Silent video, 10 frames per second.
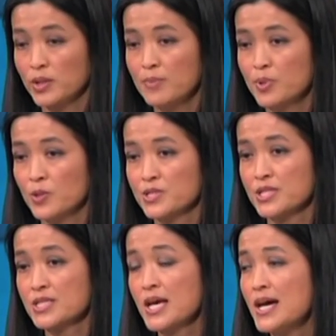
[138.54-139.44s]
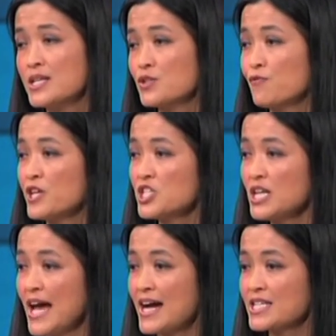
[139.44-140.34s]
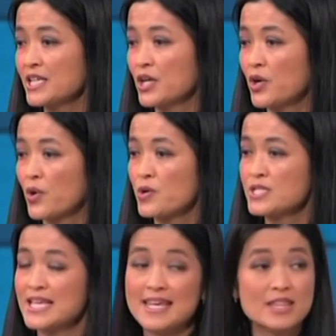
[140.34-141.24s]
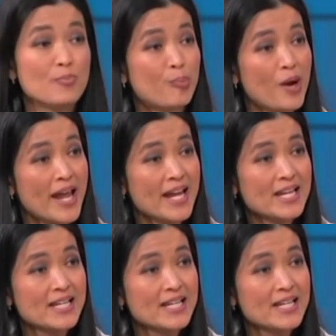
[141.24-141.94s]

impulse so vision actually occurs in the brain